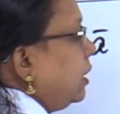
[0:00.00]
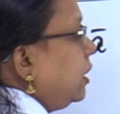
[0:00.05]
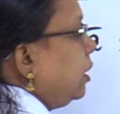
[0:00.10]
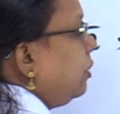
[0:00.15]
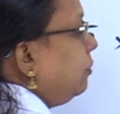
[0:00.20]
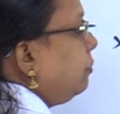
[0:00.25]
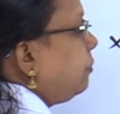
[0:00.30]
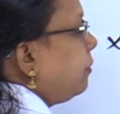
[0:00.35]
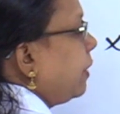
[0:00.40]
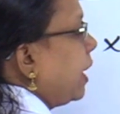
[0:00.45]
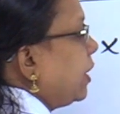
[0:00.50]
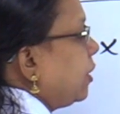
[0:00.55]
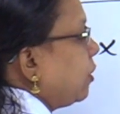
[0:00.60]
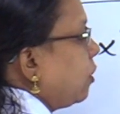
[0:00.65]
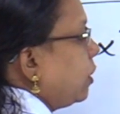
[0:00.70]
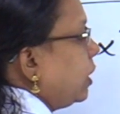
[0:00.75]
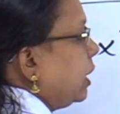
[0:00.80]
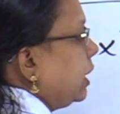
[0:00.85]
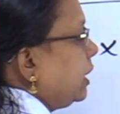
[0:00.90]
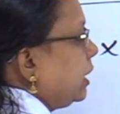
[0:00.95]
if and
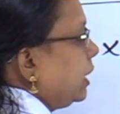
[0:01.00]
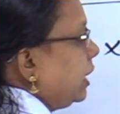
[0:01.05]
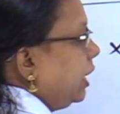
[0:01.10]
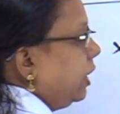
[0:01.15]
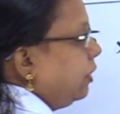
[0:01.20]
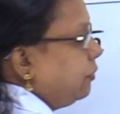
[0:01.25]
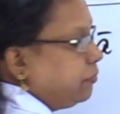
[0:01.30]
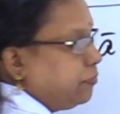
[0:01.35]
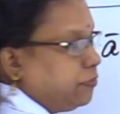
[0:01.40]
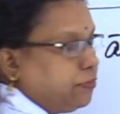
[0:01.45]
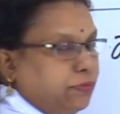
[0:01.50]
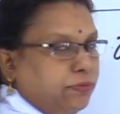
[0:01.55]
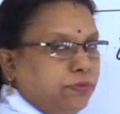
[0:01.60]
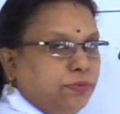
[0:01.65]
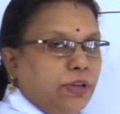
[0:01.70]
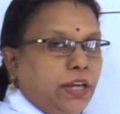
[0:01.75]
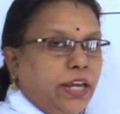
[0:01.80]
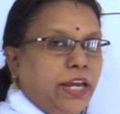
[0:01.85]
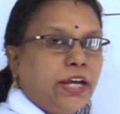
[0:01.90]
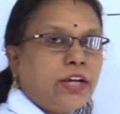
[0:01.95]
only if
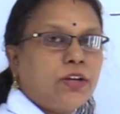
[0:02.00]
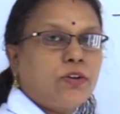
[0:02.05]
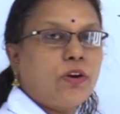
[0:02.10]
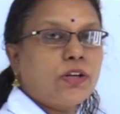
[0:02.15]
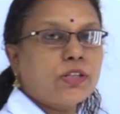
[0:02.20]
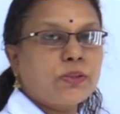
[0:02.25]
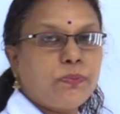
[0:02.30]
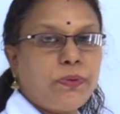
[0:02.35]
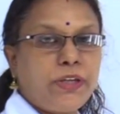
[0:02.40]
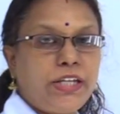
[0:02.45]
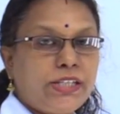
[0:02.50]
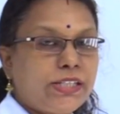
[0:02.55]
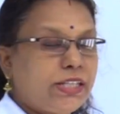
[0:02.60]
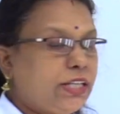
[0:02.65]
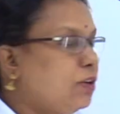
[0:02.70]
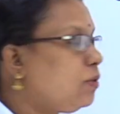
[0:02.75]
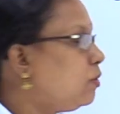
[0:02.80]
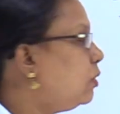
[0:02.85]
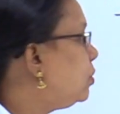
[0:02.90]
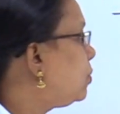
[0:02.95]
A cross B is
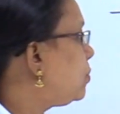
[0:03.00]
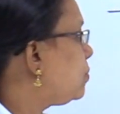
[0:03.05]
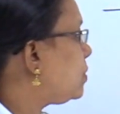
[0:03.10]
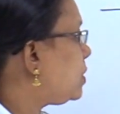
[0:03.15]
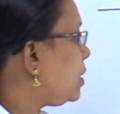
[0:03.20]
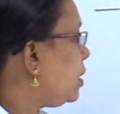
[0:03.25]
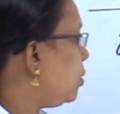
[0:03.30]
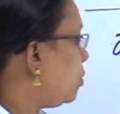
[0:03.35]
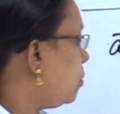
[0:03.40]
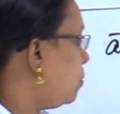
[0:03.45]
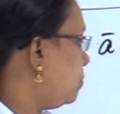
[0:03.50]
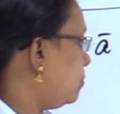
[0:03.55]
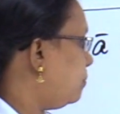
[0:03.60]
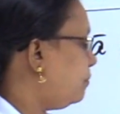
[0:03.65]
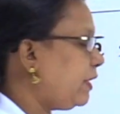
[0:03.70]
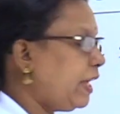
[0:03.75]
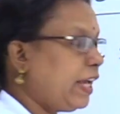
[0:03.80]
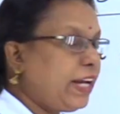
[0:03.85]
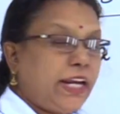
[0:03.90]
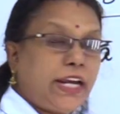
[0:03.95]
equal to 0,
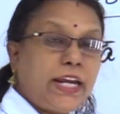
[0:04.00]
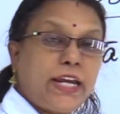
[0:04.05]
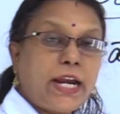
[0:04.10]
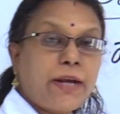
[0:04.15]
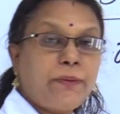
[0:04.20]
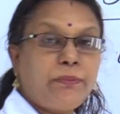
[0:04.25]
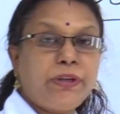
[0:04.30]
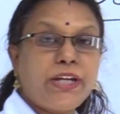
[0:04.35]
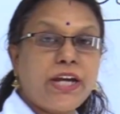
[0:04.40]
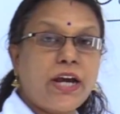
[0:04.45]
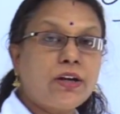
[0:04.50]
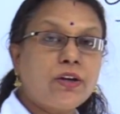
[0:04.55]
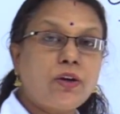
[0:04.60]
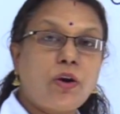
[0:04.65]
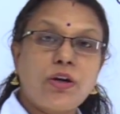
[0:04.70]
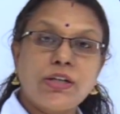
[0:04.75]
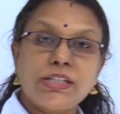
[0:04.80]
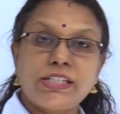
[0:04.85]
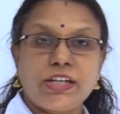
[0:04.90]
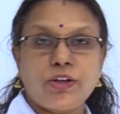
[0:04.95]
where A and B are
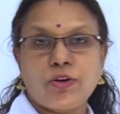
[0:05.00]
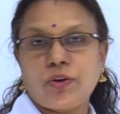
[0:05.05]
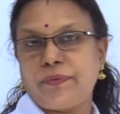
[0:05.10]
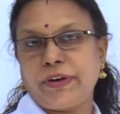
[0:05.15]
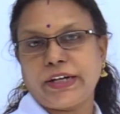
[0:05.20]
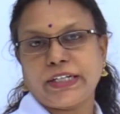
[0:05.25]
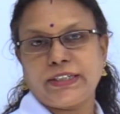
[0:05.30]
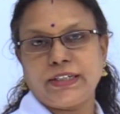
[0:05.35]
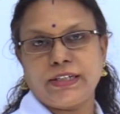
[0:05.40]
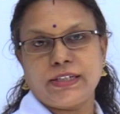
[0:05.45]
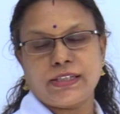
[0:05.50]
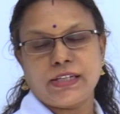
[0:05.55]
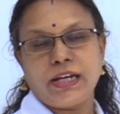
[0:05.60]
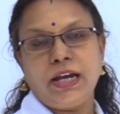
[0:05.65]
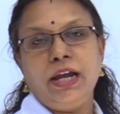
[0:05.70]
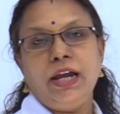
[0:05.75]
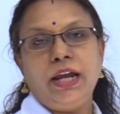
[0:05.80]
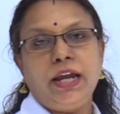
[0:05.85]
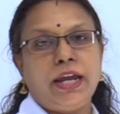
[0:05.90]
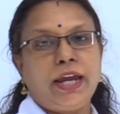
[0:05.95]
non-zero vectors.
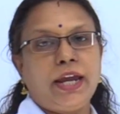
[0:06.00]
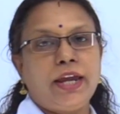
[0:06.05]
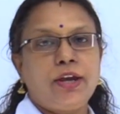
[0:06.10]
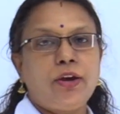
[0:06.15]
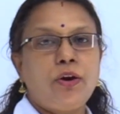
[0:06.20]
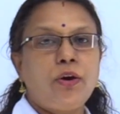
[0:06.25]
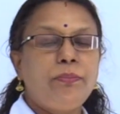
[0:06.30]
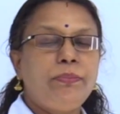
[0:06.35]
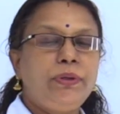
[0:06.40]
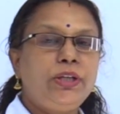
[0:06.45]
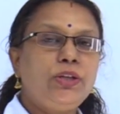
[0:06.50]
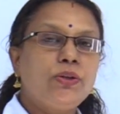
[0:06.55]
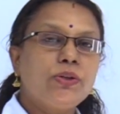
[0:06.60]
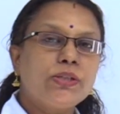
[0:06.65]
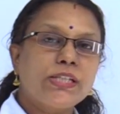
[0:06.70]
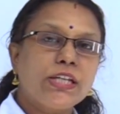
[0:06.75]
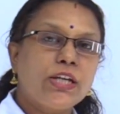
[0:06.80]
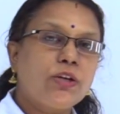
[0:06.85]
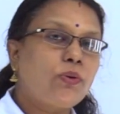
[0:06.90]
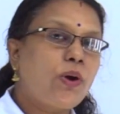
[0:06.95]
A or B or
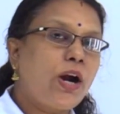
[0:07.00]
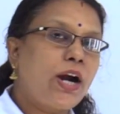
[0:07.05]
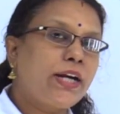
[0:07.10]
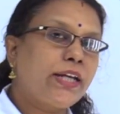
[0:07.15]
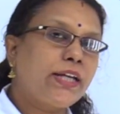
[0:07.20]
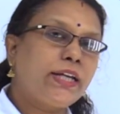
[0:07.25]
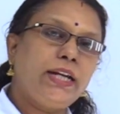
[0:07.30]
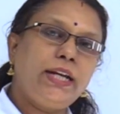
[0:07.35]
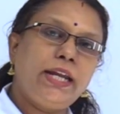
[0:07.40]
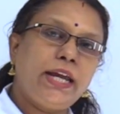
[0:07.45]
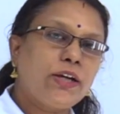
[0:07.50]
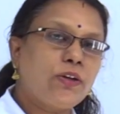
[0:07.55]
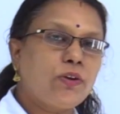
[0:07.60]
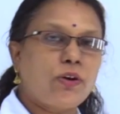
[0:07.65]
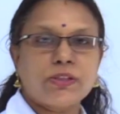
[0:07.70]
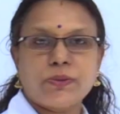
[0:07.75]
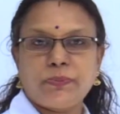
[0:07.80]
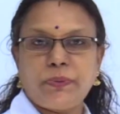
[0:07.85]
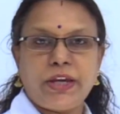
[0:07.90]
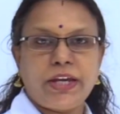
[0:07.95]
0 anengil A
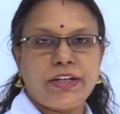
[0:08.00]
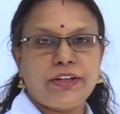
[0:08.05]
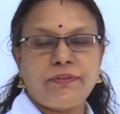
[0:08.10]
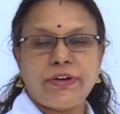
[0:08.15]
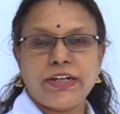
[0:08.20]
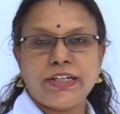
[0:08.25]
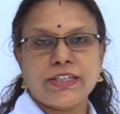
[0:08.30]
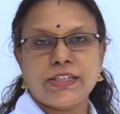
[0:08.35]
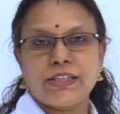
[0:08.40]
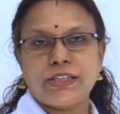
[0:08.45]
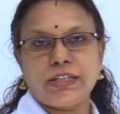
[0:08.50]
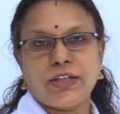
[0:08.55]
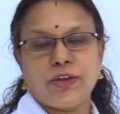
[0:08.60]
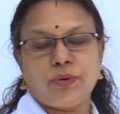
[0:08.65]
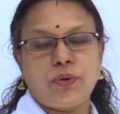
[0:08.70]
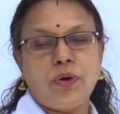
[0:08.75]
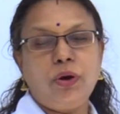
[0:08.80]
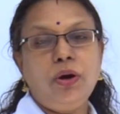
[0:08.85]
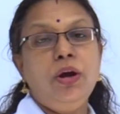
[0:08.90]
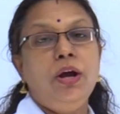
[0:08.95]
cross B anyway it is
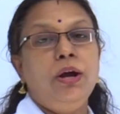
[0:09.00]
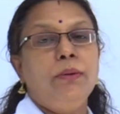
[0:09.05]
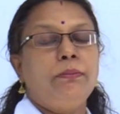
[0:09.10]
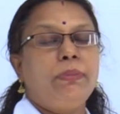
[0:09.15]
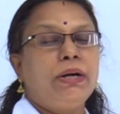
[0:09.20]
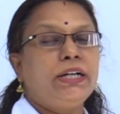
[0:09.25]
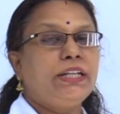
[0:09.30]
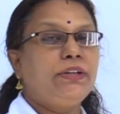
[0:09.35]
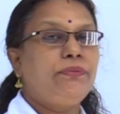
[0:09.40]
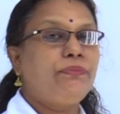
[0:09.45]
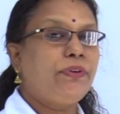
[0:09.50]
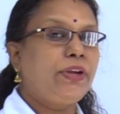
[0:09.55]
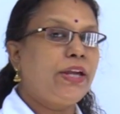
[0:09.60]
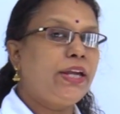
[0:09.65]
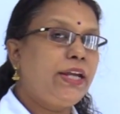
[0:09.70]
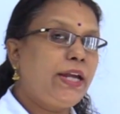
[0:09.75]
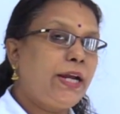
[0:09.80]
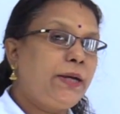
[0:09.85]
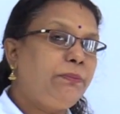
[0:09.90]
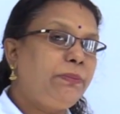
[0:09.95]
0, but if A
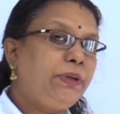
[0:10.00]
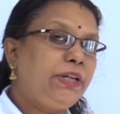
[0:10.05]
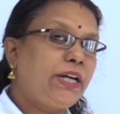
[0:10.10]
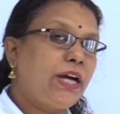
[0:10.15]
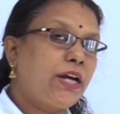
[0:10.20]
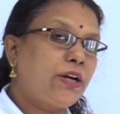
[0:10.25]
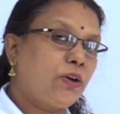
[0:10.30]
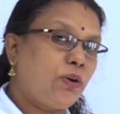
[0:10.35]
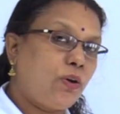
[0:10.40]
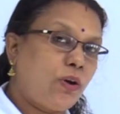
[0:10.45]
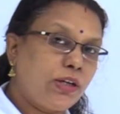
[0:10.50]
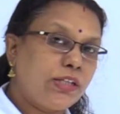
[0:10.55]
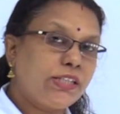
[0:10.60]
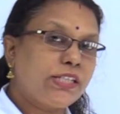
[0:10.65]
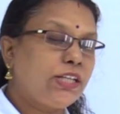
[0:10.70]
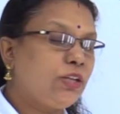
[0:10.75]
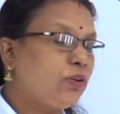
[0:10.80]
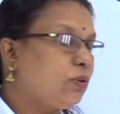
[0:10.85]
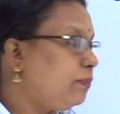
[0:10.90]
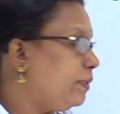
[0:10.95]
and B are
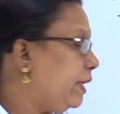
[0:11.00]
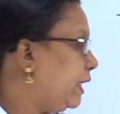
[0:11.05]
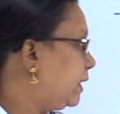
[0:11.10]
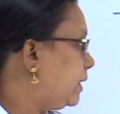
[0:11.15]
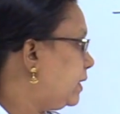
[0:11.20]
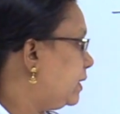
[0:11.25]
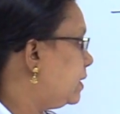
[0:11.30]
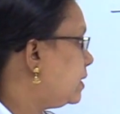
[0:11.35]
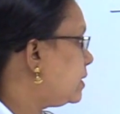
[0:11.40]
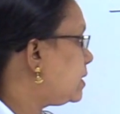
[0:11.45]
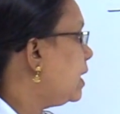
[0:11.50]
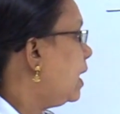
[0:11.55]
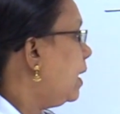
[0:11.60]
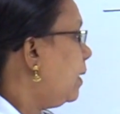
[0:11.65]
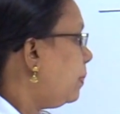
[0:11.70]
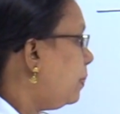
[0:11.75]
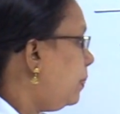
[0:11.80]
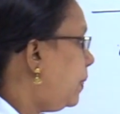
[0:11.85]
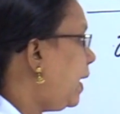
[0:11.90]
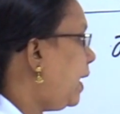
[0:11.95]
non-zero vectors,
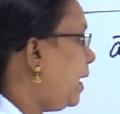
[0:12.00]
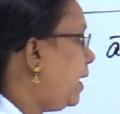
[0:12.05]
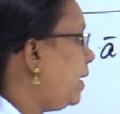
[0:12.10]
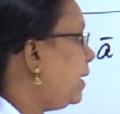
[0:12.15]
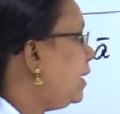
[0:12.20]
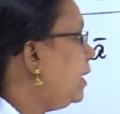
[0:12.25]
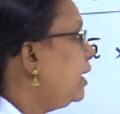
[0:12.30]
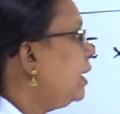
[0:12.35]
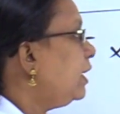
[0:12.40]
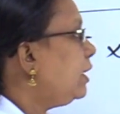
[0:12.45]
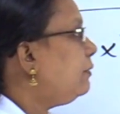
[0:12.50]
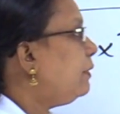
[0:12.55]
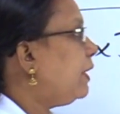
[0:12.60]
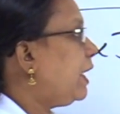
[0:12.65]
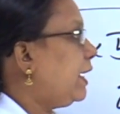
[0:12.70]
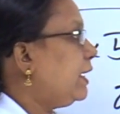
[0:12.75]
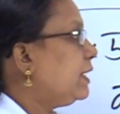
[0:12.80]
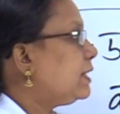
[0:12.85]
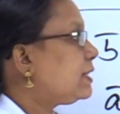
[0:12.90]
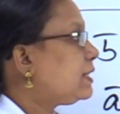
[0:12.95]
then
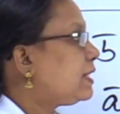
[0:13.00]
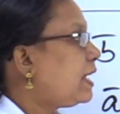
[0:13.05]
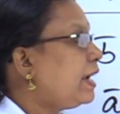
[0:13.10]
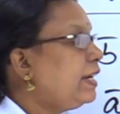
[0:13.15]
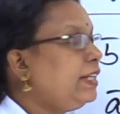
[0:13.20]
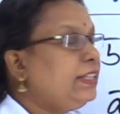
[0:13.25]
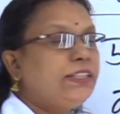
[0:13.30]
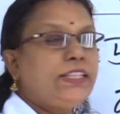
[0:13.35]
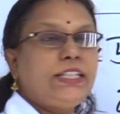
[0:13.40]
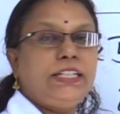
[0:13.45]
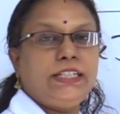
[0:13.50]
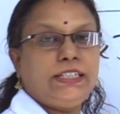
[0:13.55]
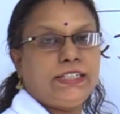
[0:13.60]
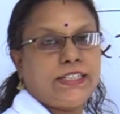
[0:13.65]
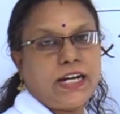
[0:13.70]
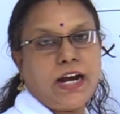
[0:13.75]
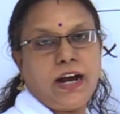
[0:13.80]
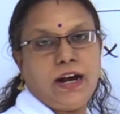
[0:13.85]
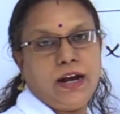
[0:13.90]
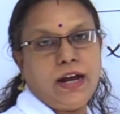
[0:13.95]
ivade sin
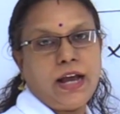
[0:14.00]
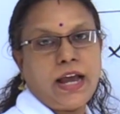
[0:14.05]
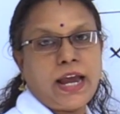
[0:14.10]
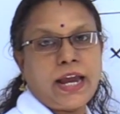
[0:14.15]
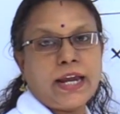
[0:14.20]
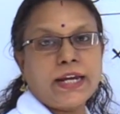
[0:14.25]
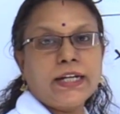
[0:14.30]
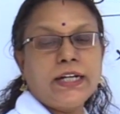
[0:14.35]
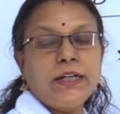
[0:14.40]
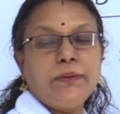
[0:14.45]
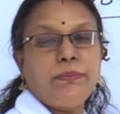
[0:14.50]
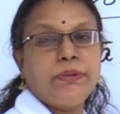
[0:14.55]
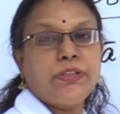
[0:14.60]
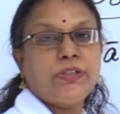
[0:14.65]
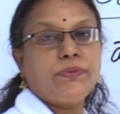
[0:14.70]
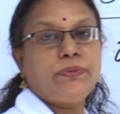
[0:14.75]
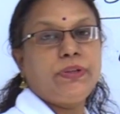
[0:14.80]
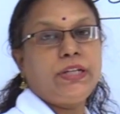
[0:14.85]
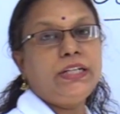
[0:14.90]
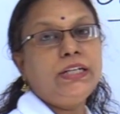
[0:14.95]
theta angle
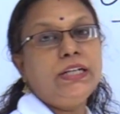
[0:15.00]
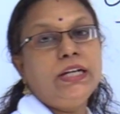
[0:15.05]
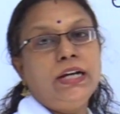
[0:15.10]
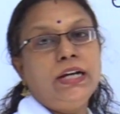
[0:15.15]
between